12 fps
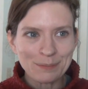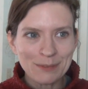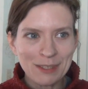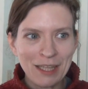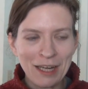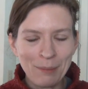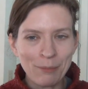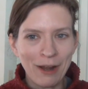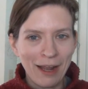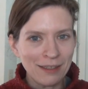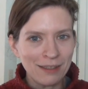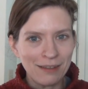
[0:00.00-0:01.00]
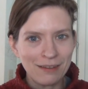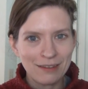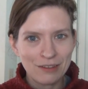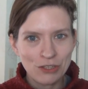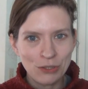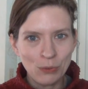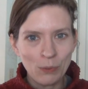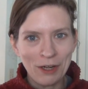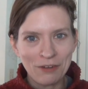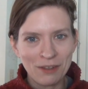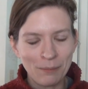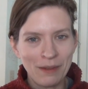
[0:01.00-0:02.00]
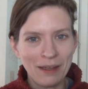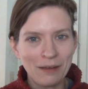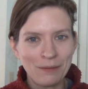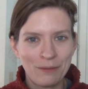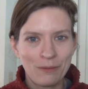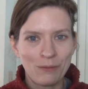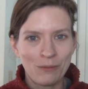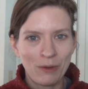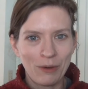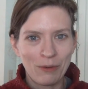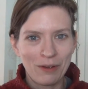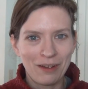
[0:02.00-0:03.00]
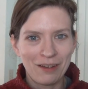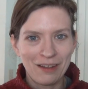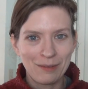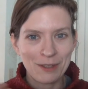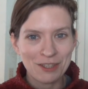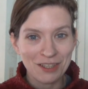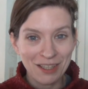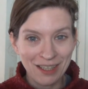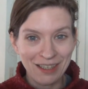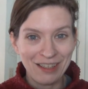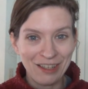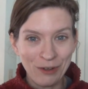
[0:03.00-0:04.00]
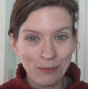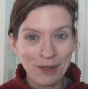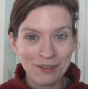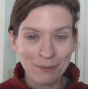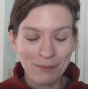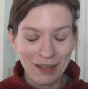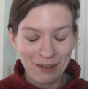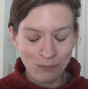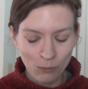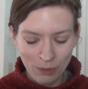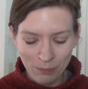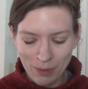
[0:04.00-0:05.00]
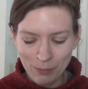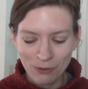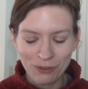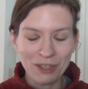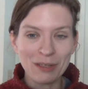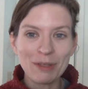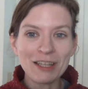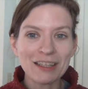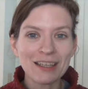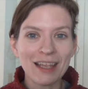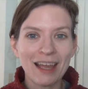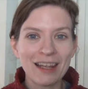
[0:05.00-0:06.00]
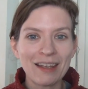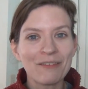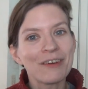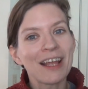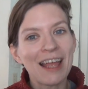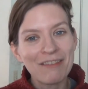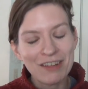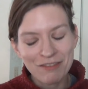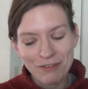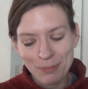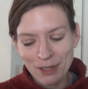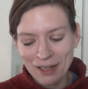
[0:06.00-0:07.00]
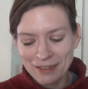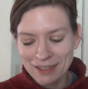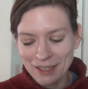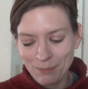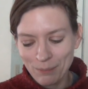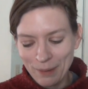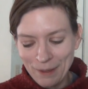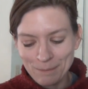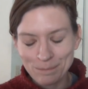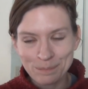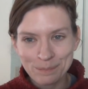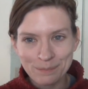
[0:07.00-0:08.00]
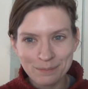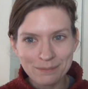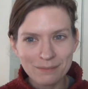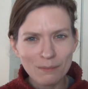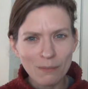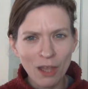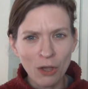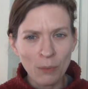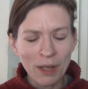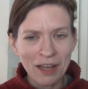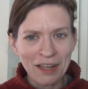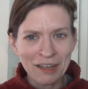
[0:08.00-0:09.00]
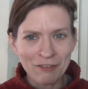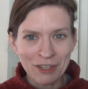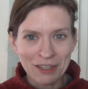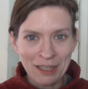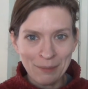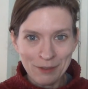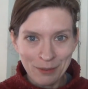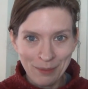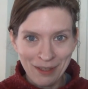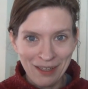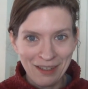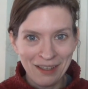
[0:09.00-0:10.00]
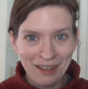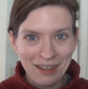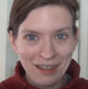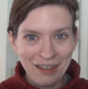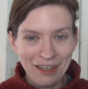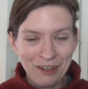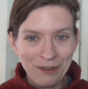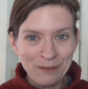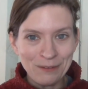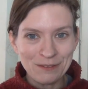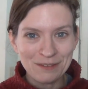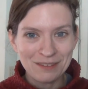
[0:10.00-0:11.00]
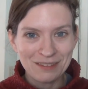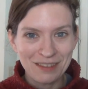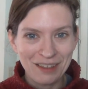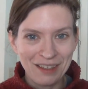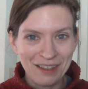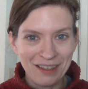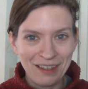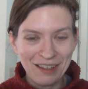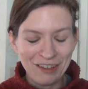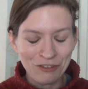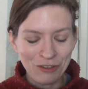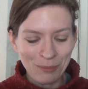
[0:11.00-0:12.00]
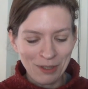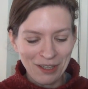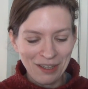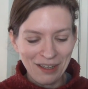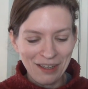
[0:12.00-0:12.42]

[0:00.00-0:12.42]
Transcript: knitting practice to wear something, especially, wear something when people are going to be looking at it when I haven't even blocked it, but oh well, I never claimed to be, an extremely